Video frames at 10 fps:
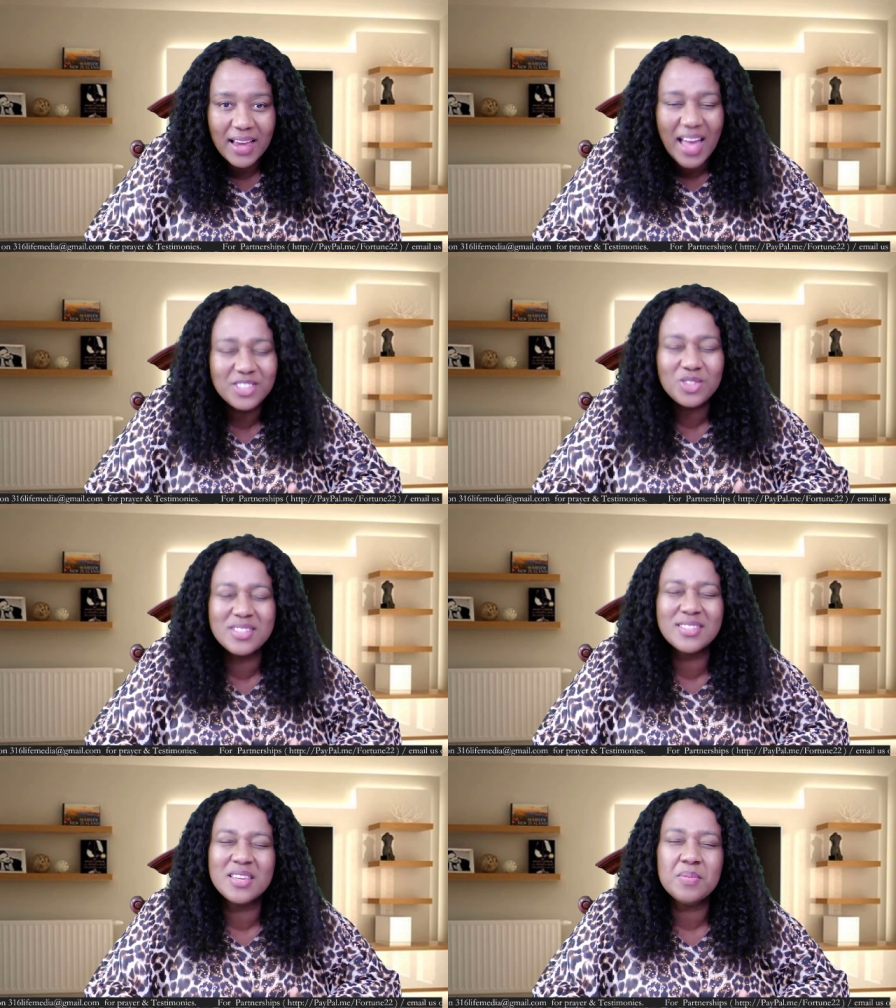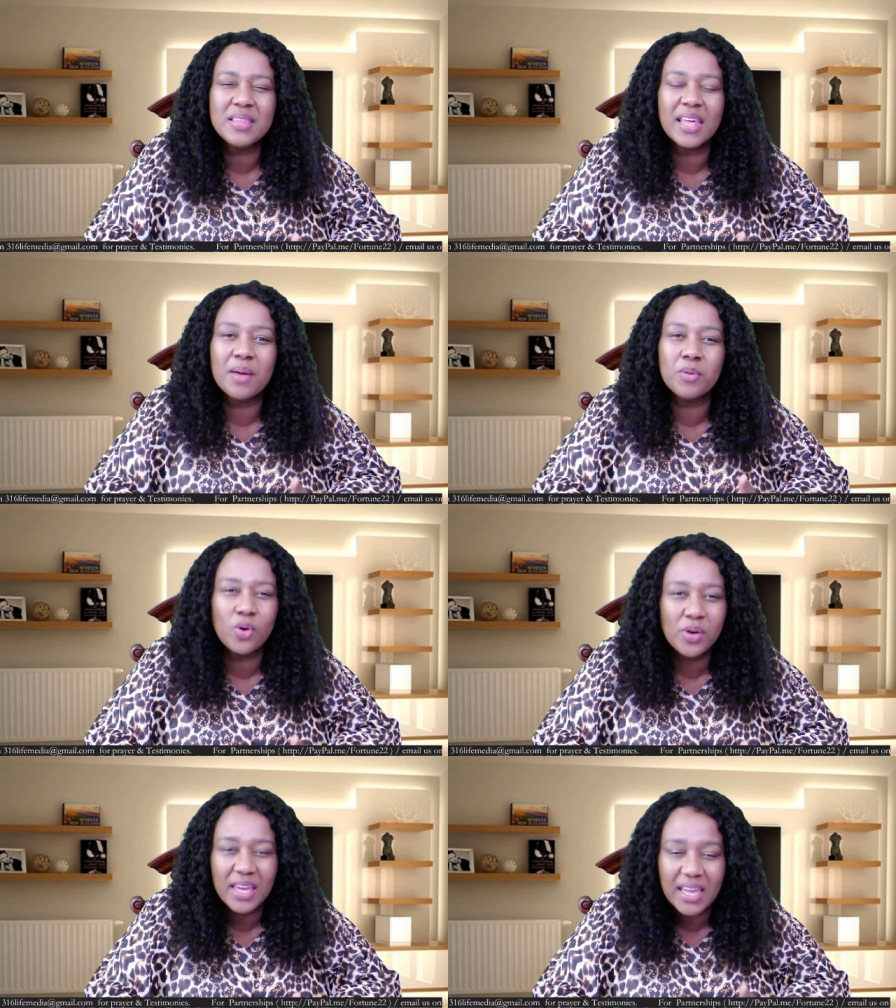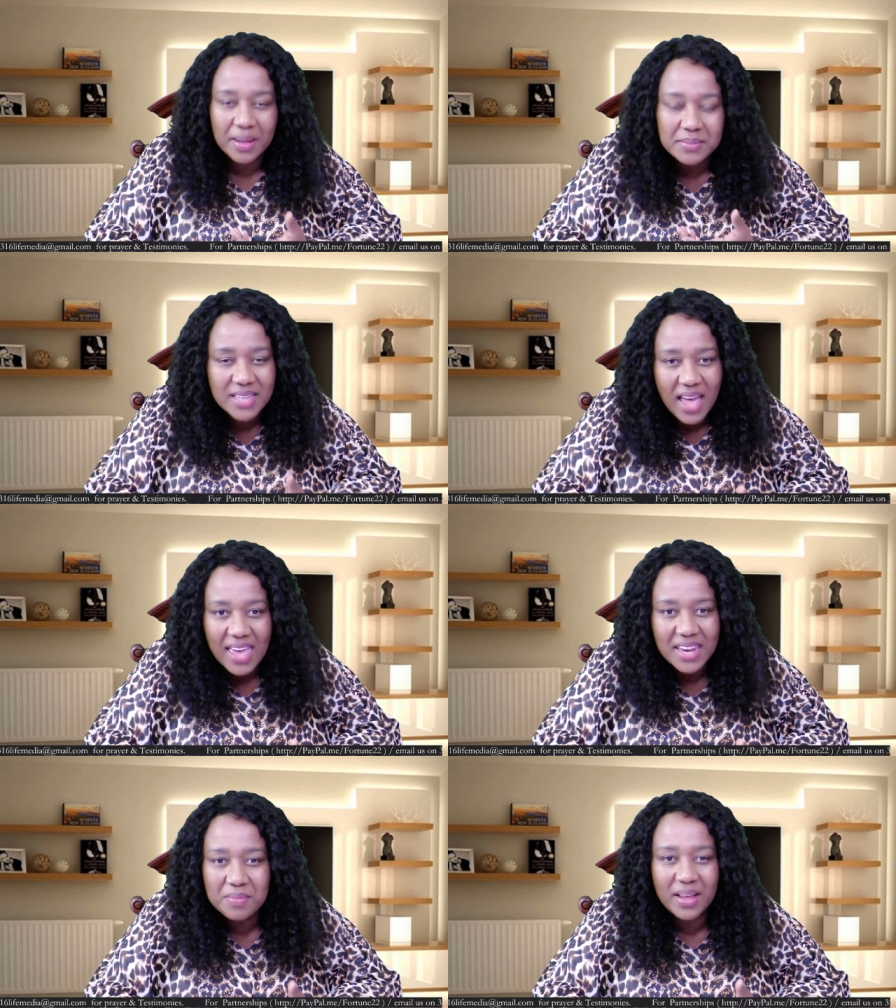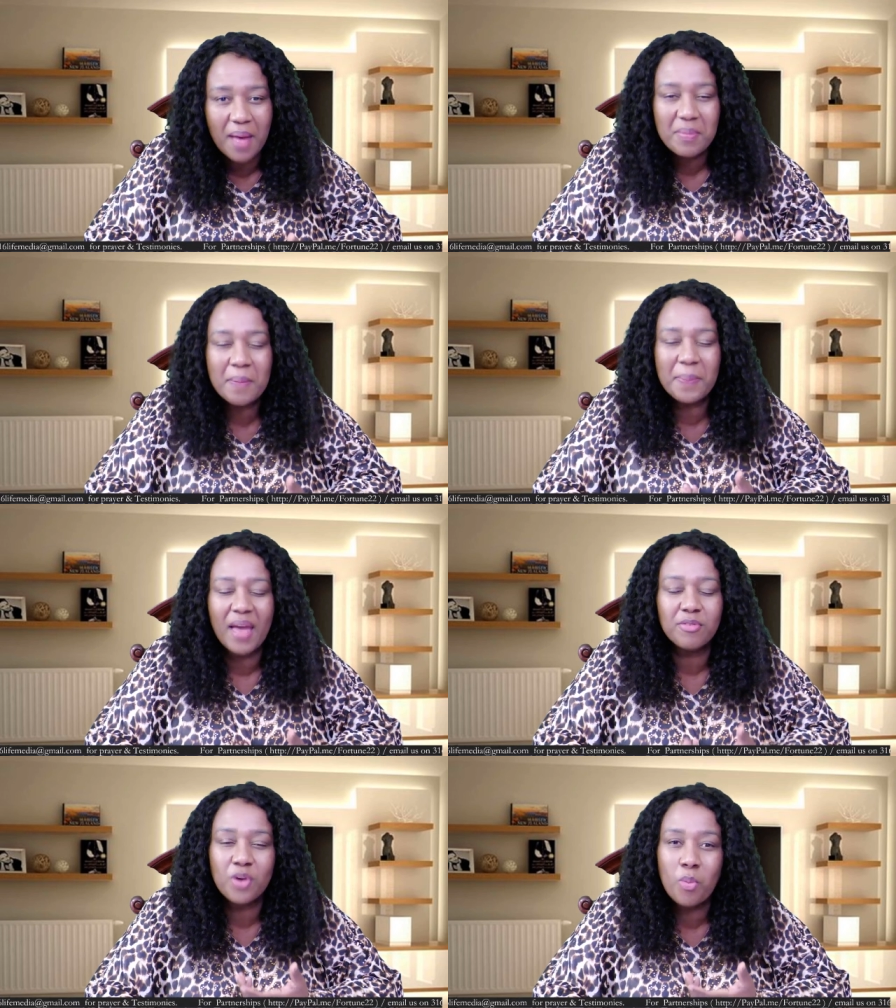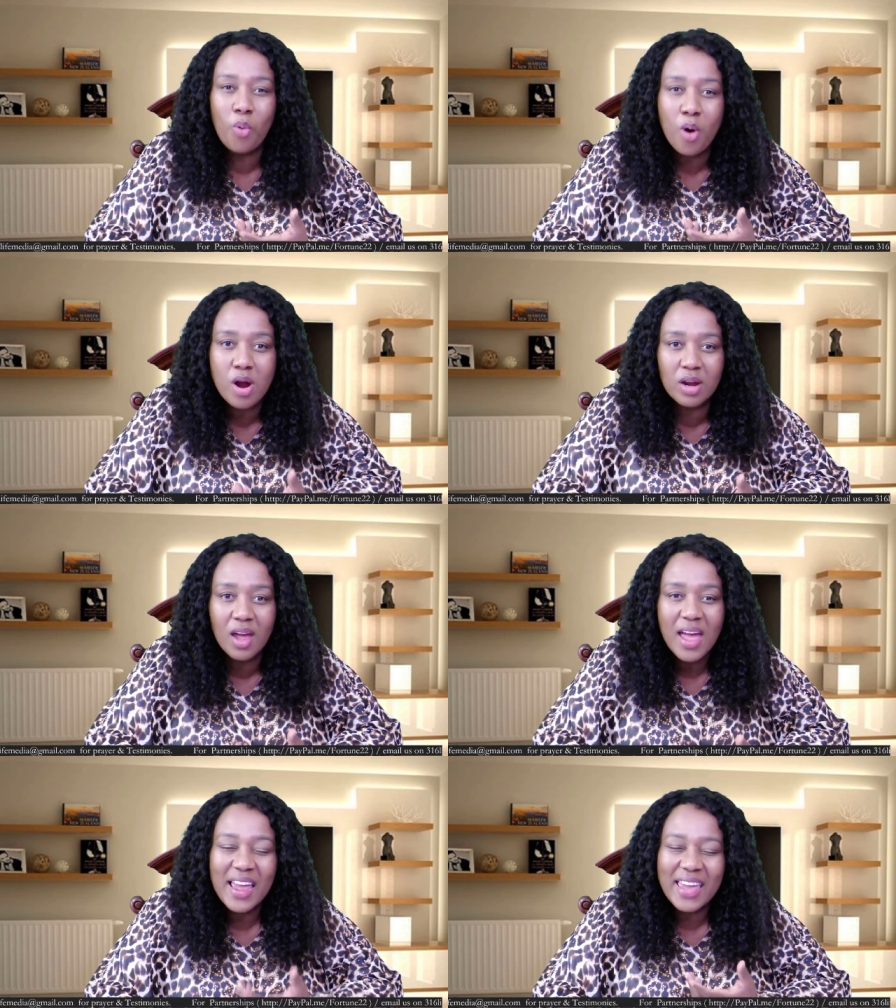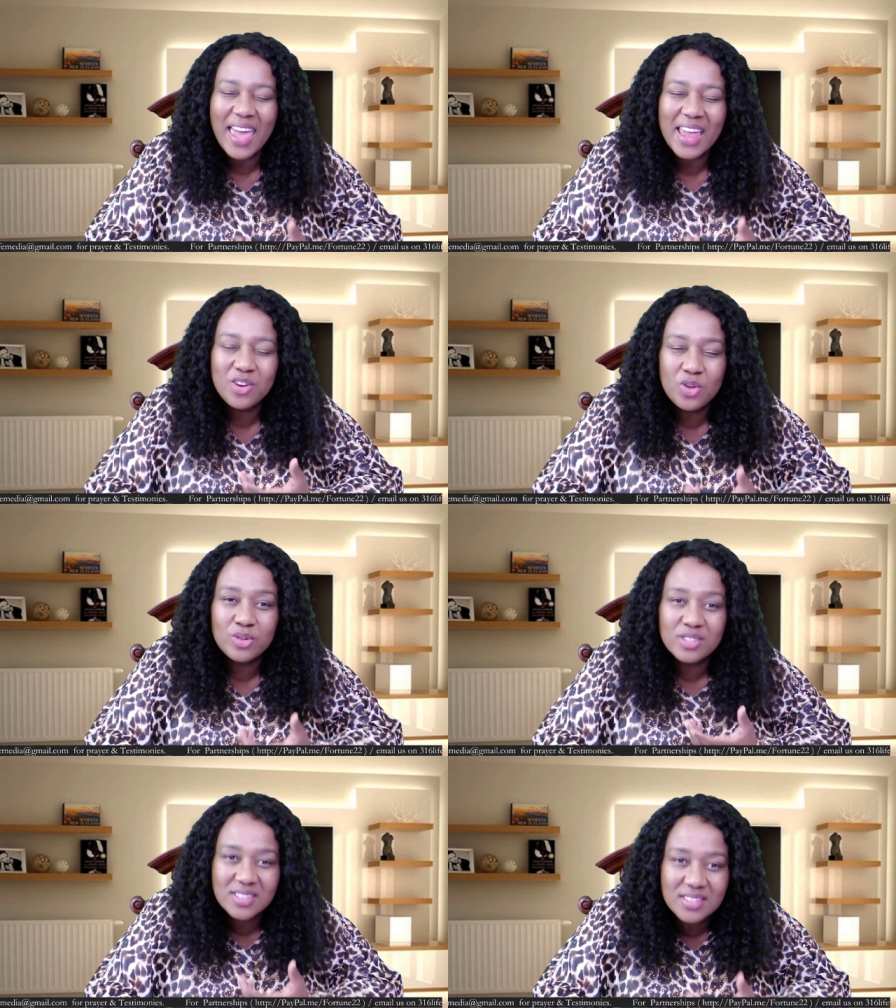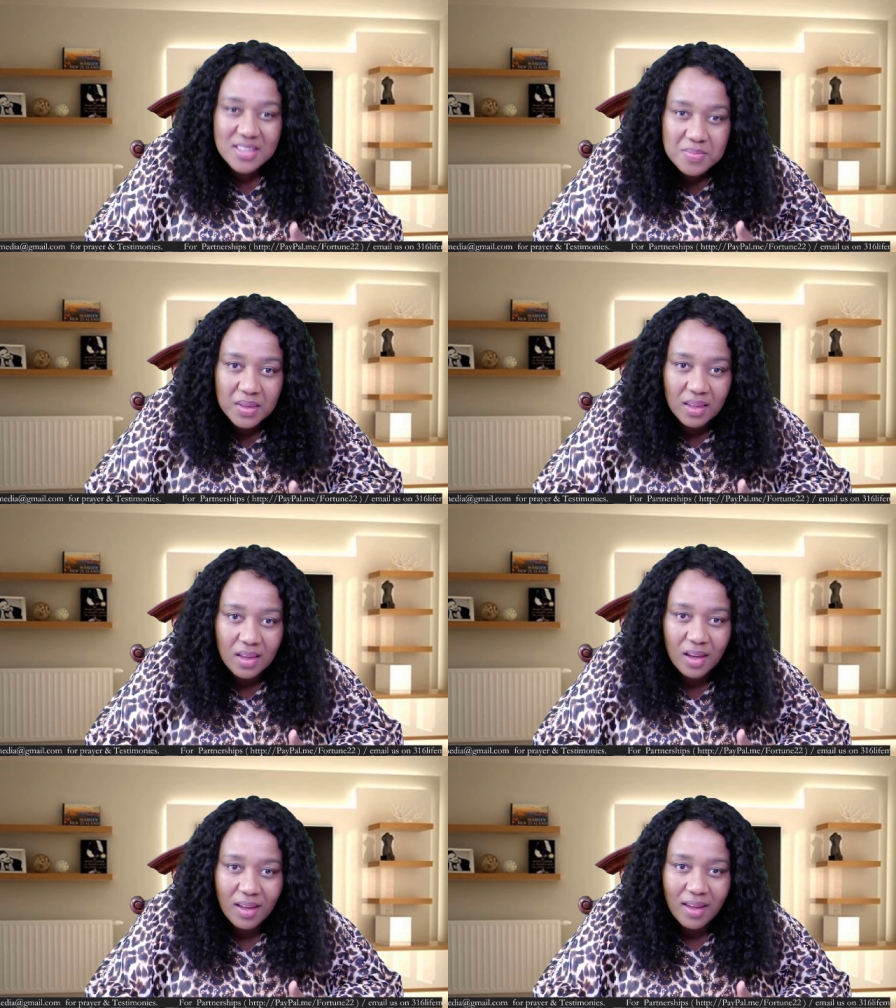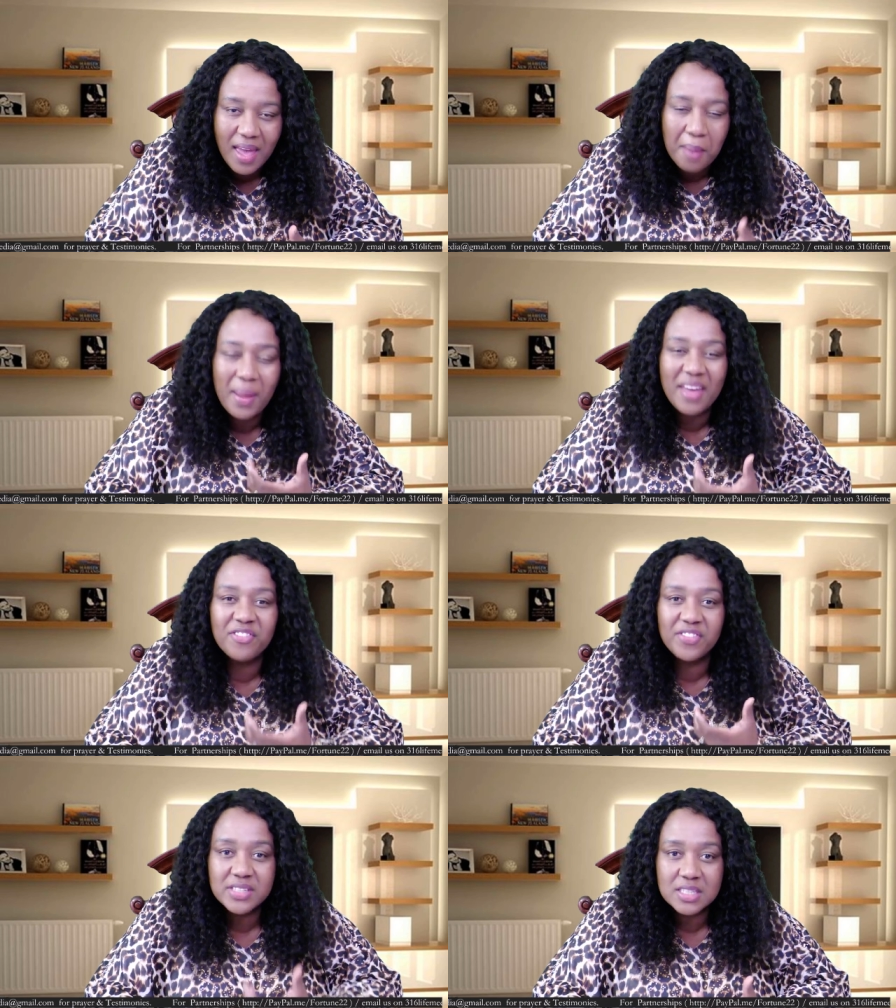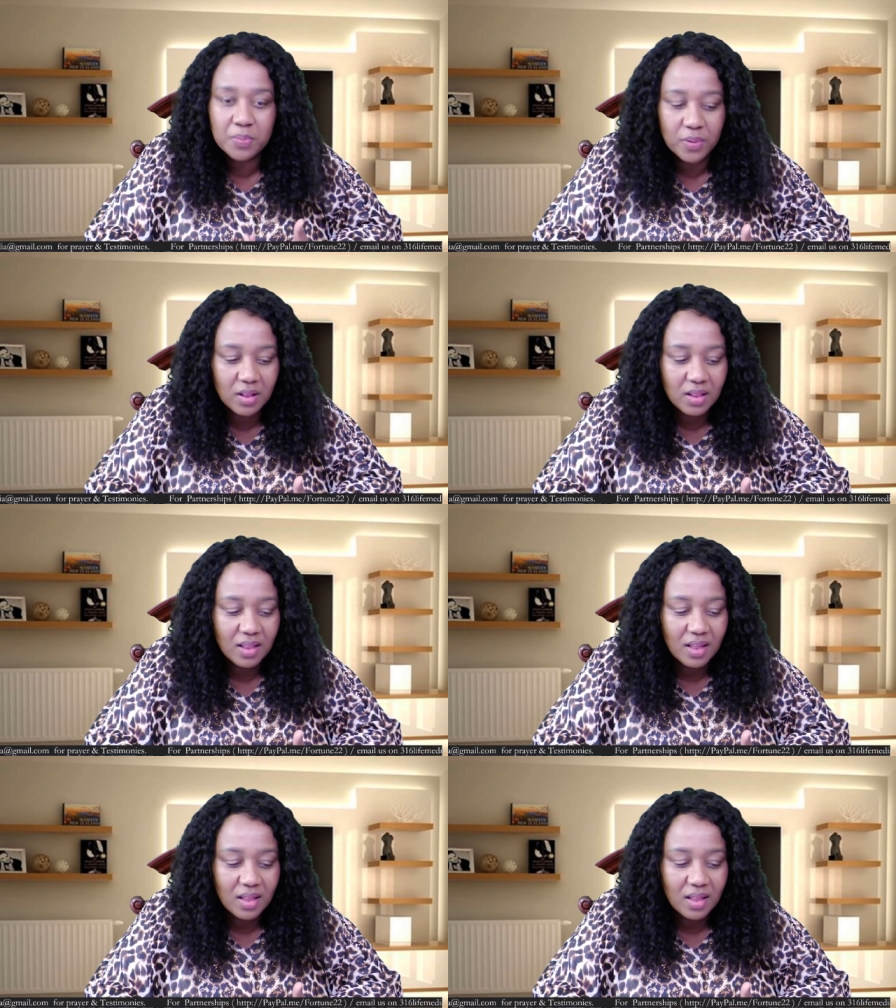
Can't you see me that I'm cooking and I'm tired? I'm coming back from work. Can you see me? Am I visible?